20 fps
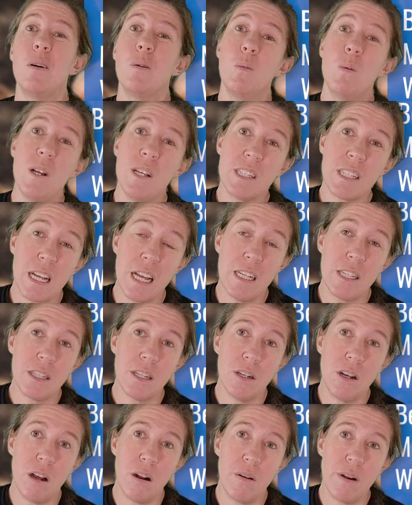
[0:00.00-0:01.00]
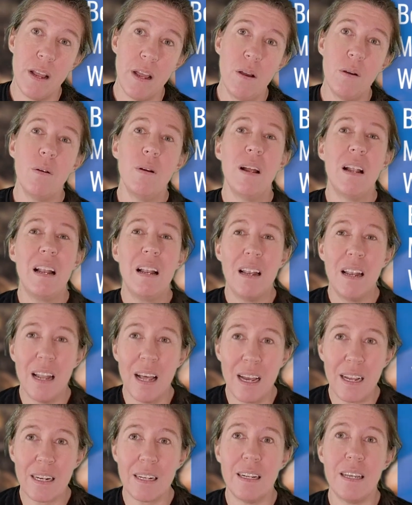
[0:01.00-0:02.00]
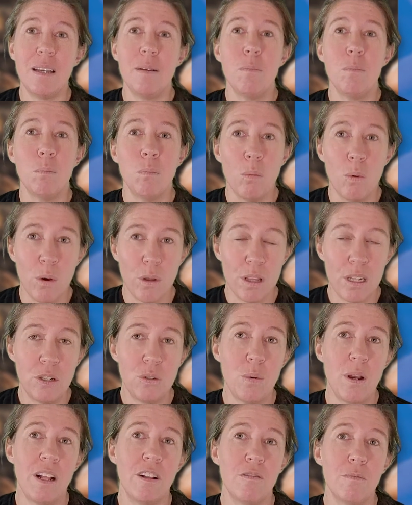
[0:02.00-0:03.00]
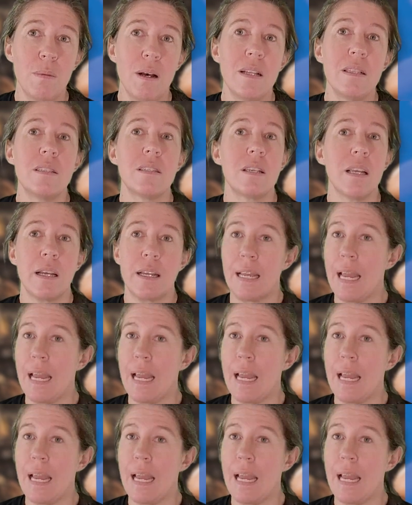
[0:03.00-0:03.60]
Worst case scenario, likely more than 12 months,